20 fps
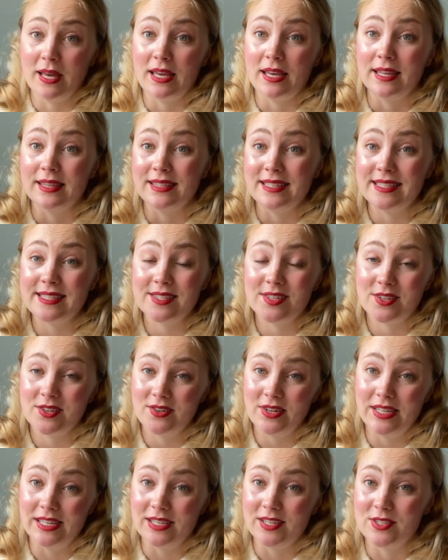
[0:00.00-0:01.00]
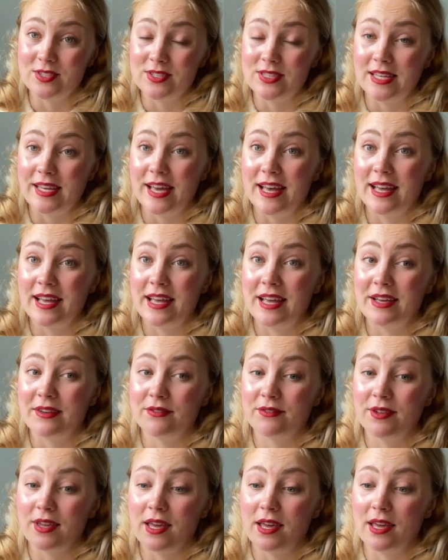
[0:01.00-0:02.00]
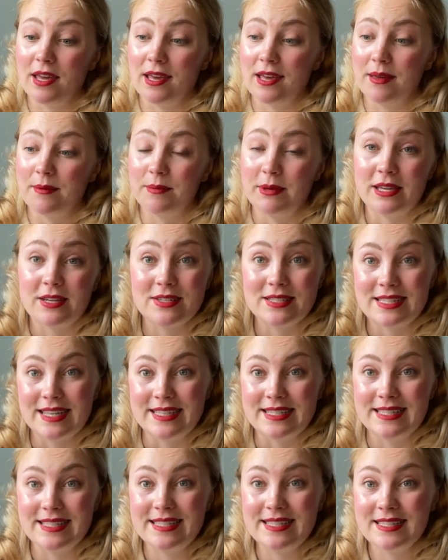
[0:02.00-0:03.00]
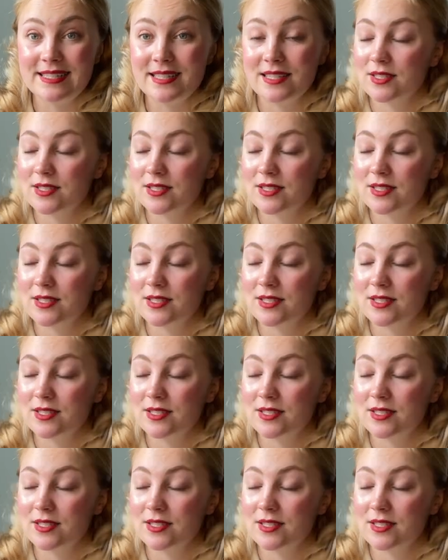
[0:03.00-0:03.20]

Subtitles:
and these are great because they have bigger sizes.